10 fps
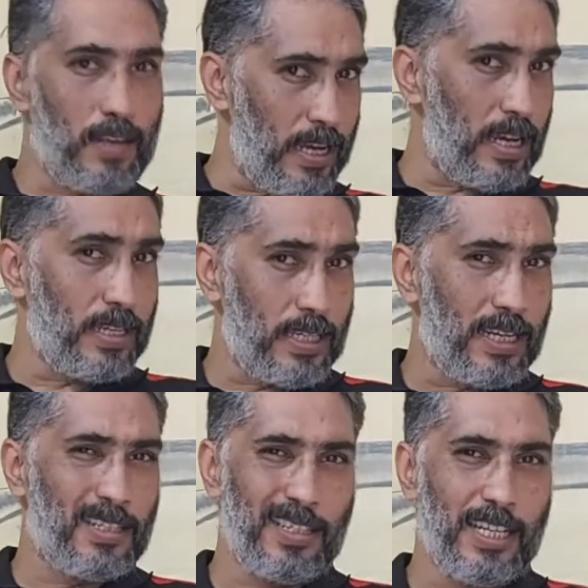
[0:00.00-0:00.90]
like I
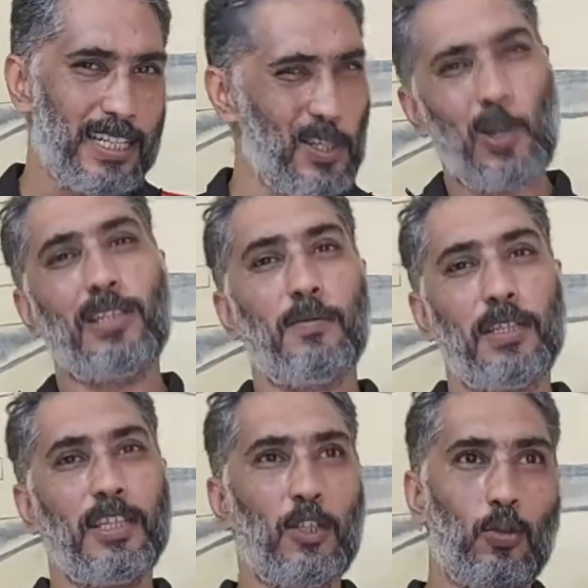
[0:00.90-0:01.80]
said earlier, it's not
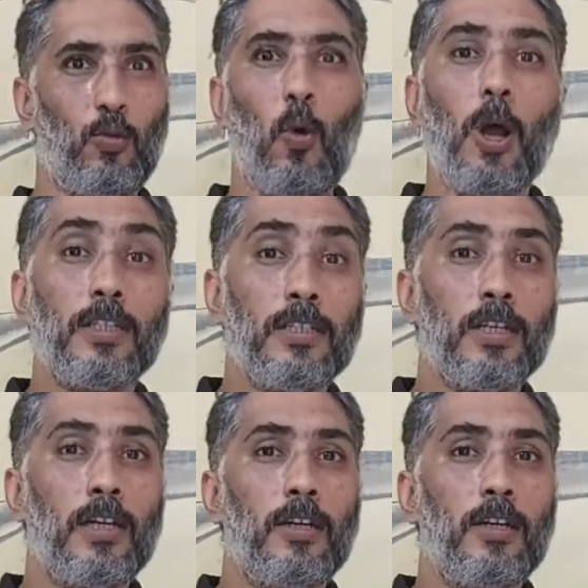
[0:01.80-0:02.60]
something that you'd want